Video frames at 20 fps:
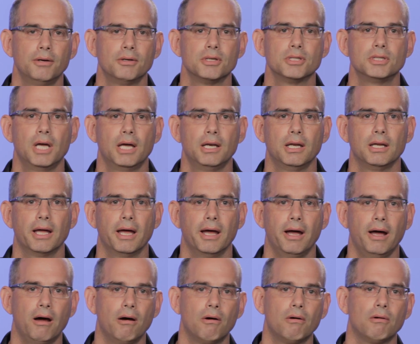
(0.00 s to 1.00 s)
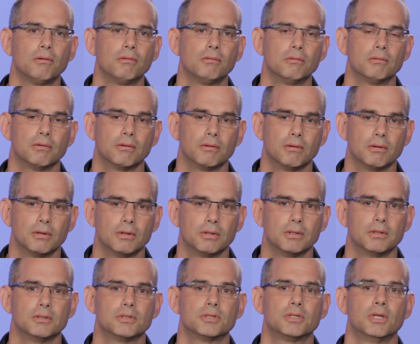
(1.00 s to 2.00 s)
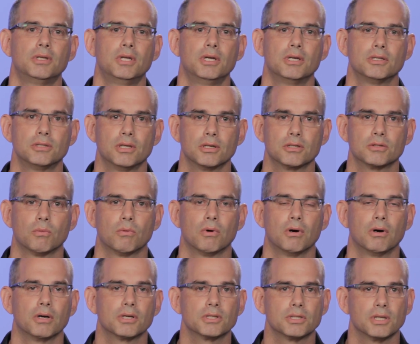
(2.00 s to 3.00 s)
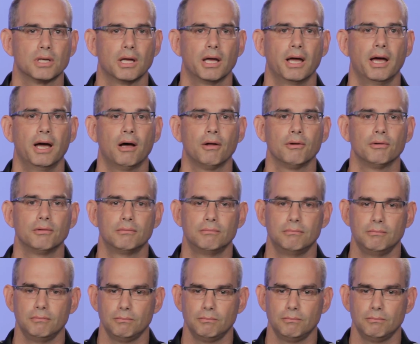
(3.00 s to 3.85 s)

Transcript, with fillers: understanding how statistics works, how